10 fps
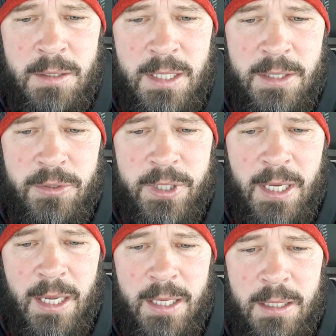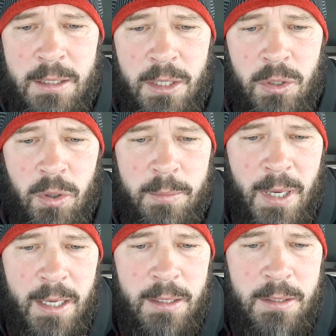neither did I anoint
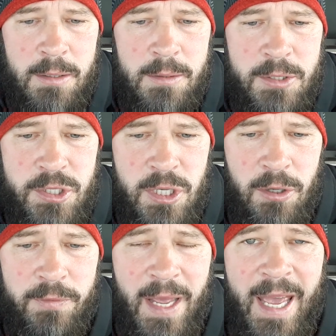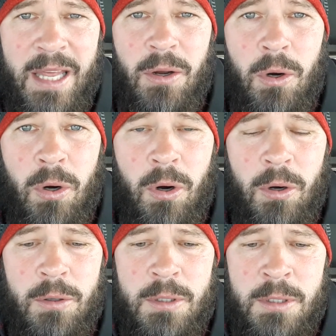myself at
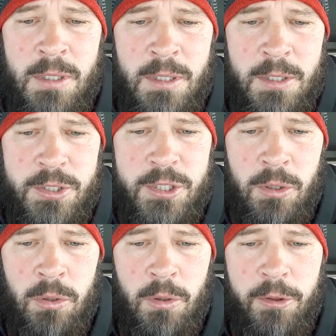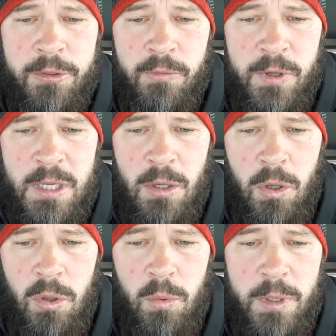all, till three
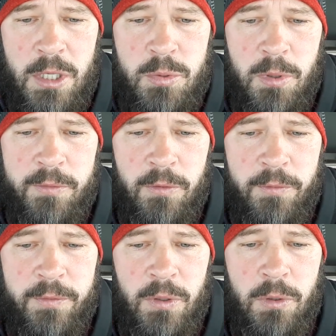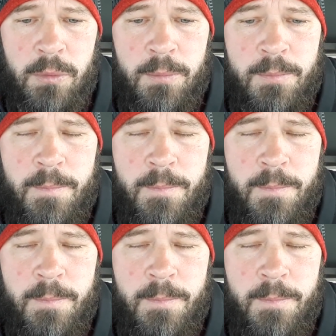whole weeks were fulfilled.